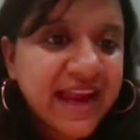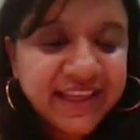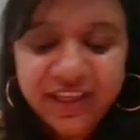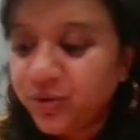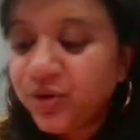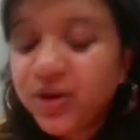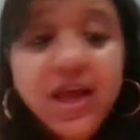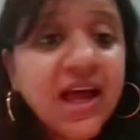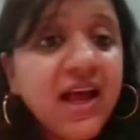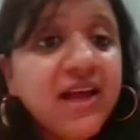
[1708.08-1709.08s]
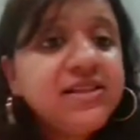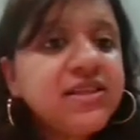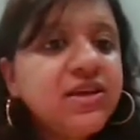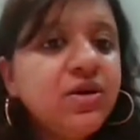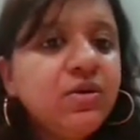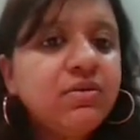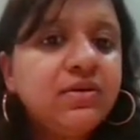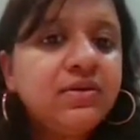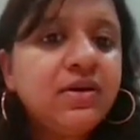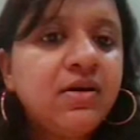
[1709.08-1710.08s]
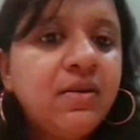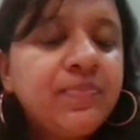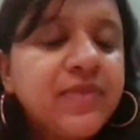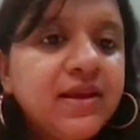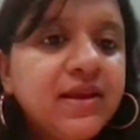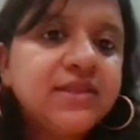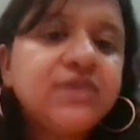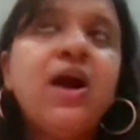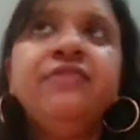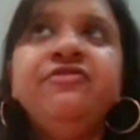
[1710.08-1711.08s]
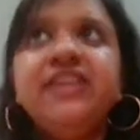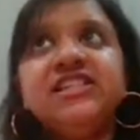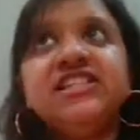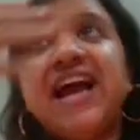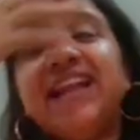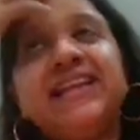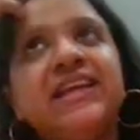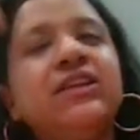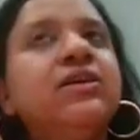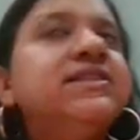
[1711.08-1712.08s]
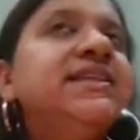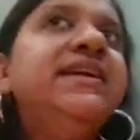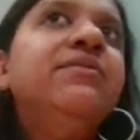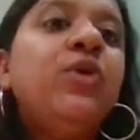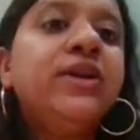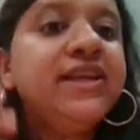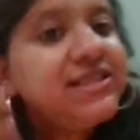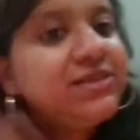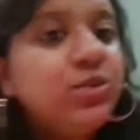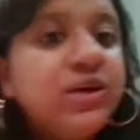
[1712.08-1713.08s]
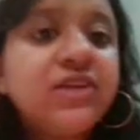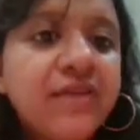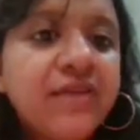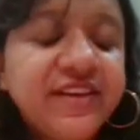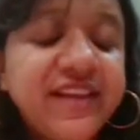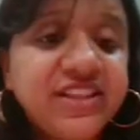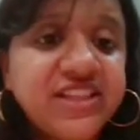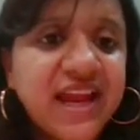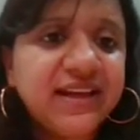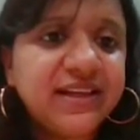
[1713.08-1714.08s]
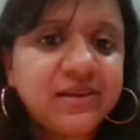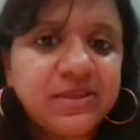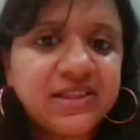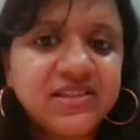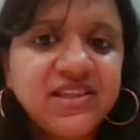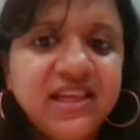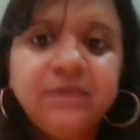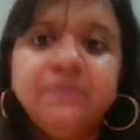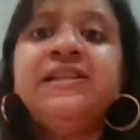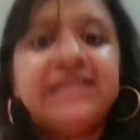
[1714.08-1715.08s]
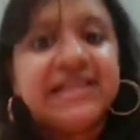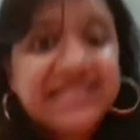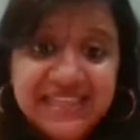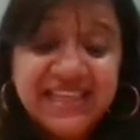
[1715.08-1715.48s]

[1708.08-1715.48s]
Thank you. Thank you. So, confidentiality clause. See, what does the word confidentiality means?